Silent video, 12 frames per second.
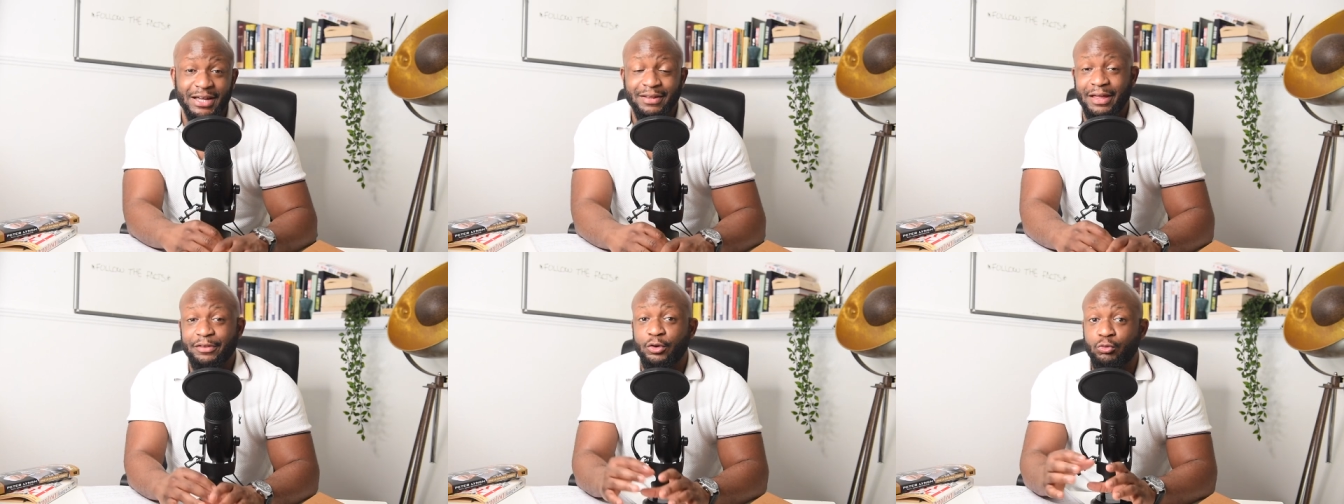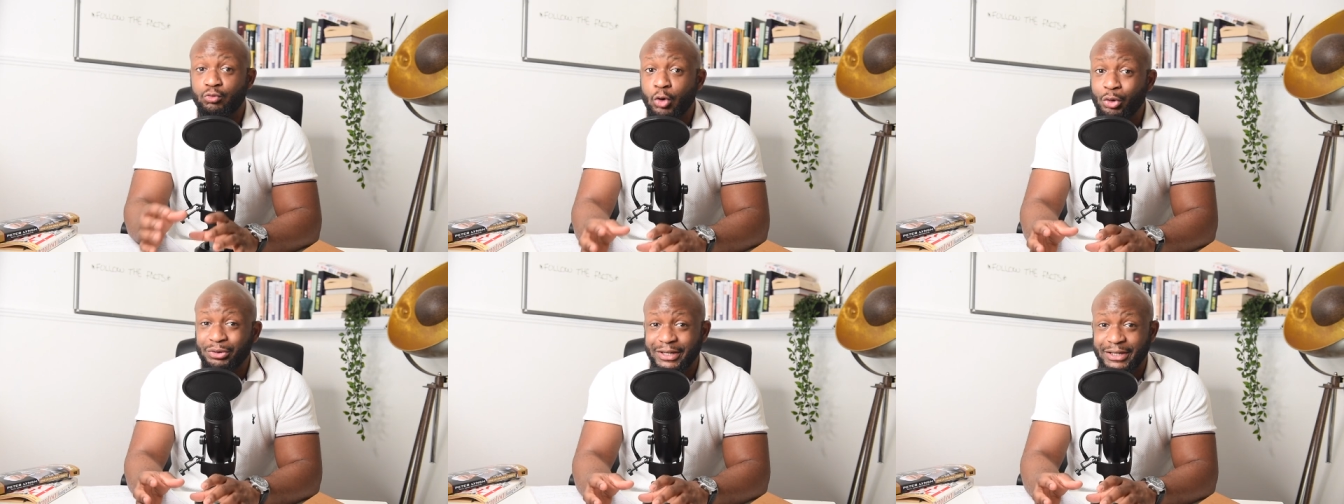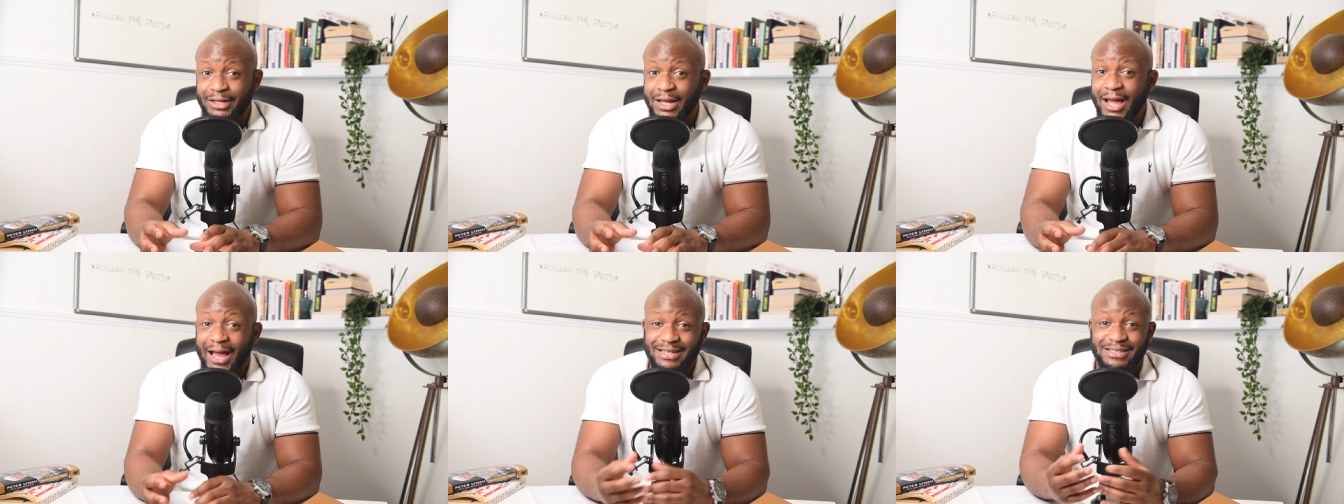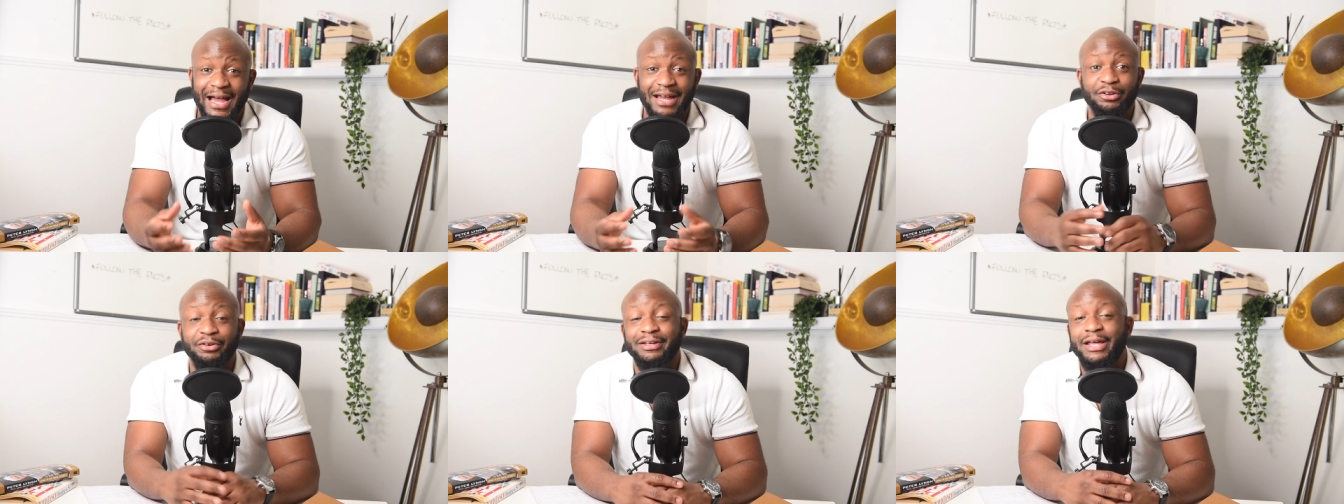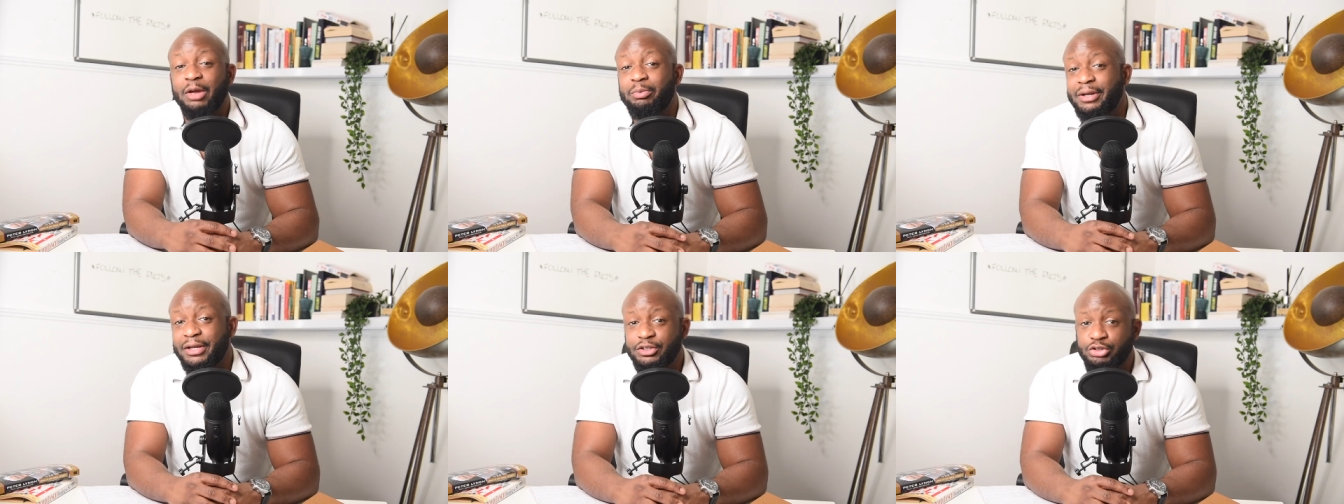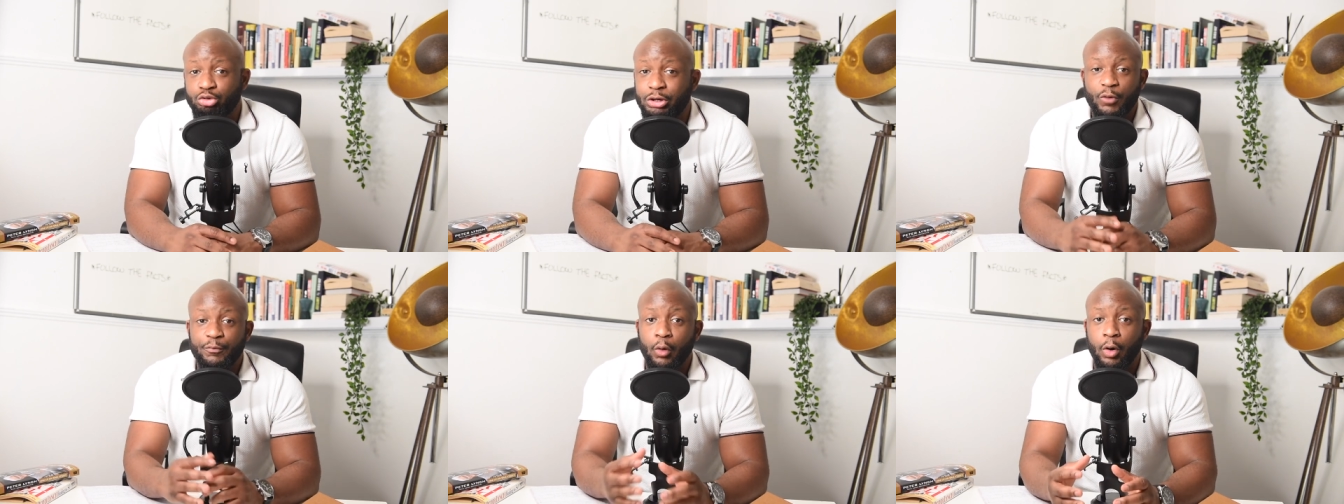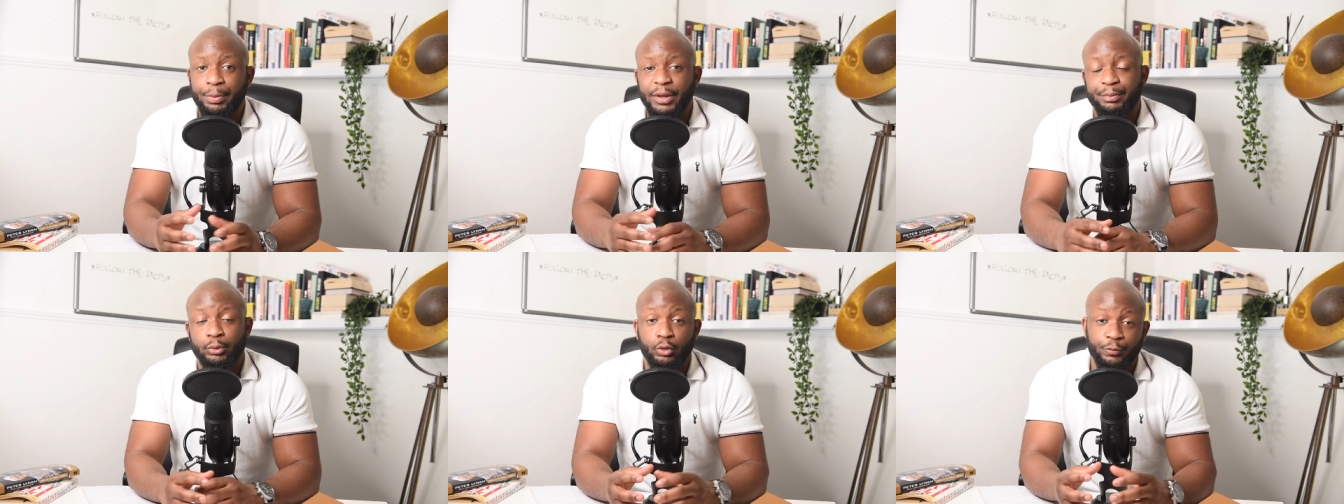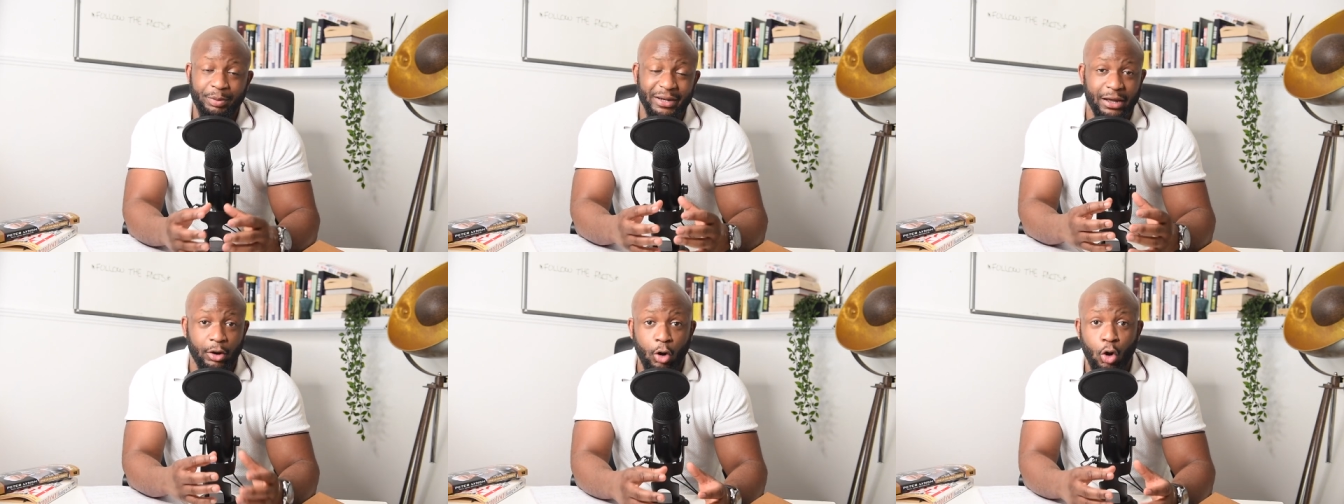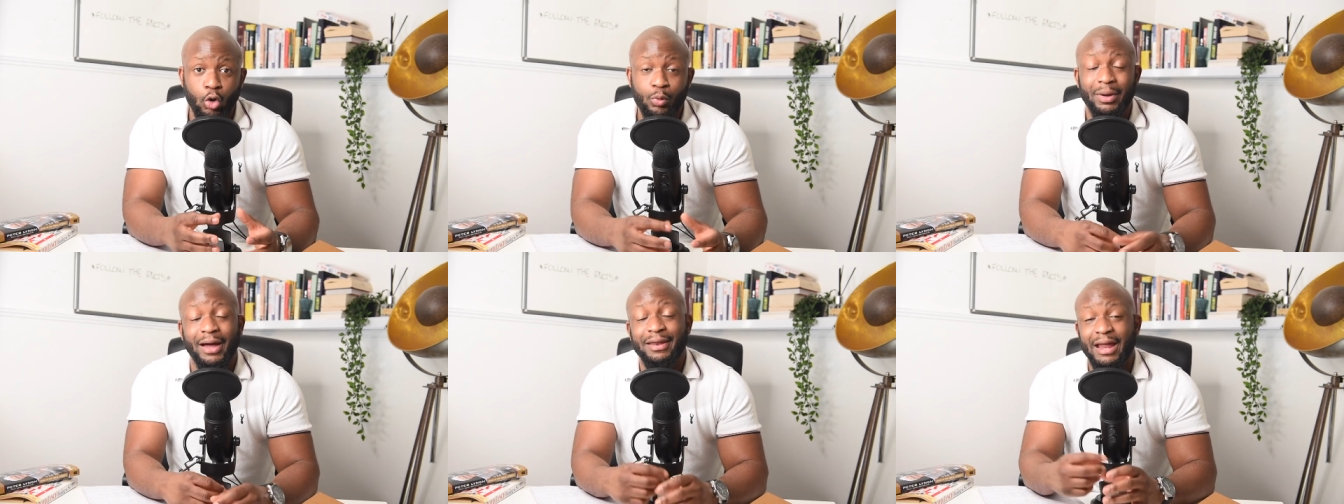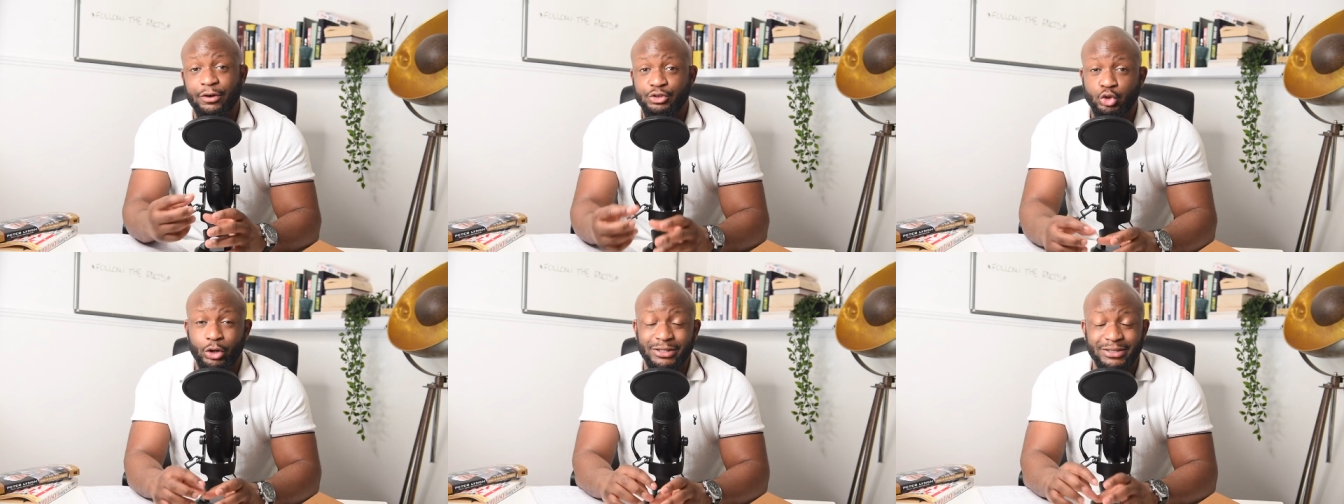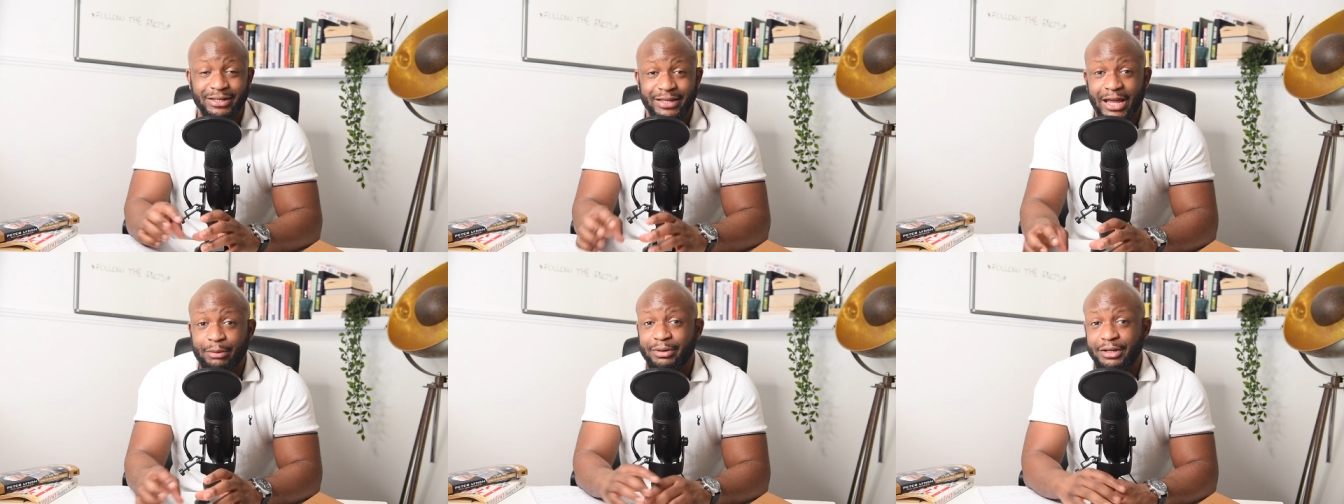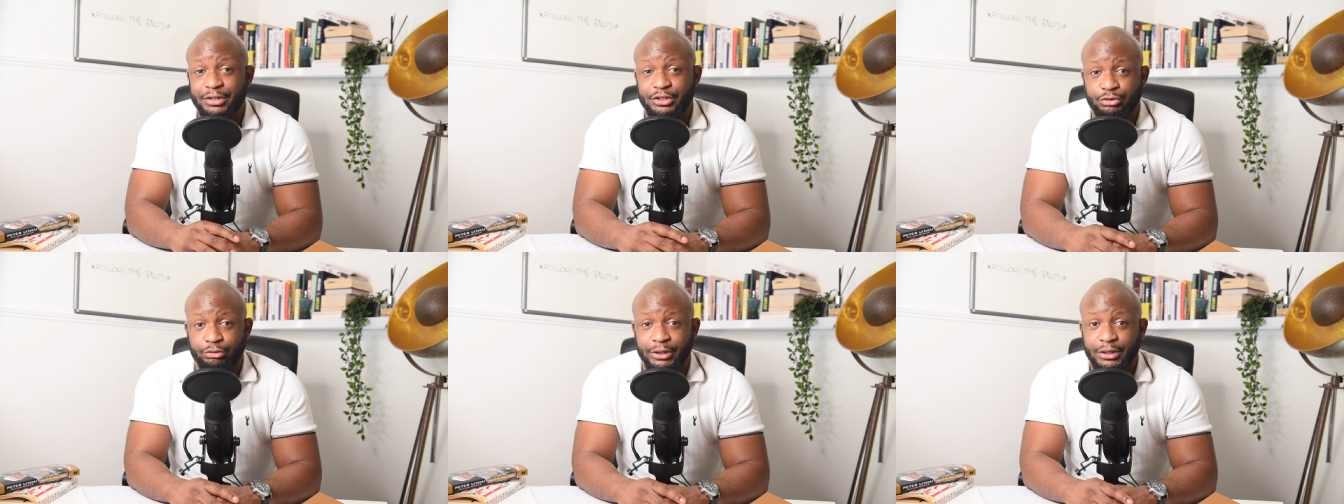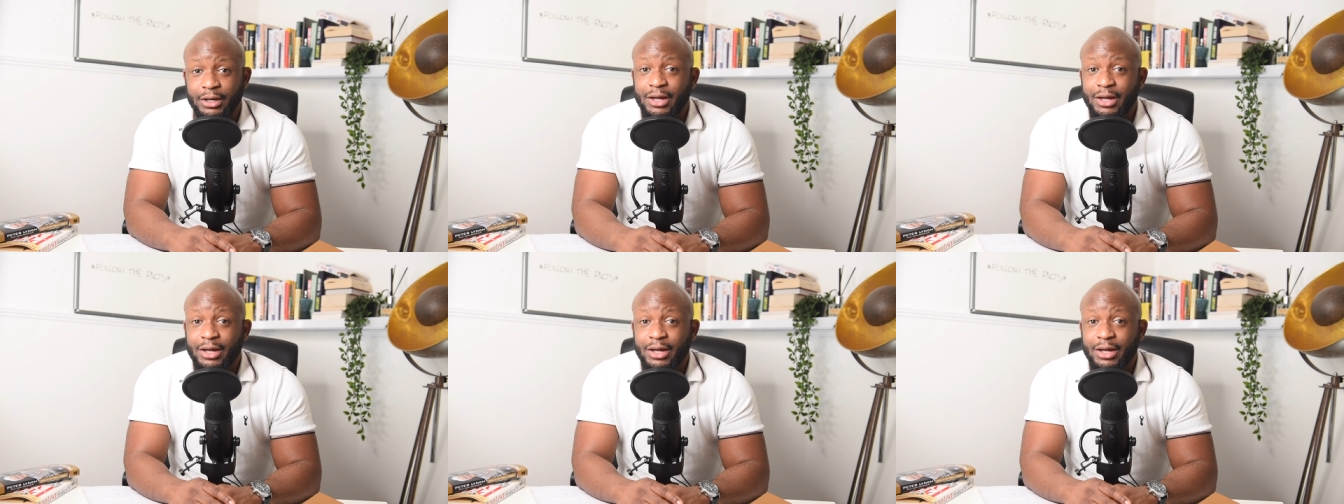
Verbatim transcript: that the Roni has had on the gaming industry with more people who've been at home and now joined the gaming industry.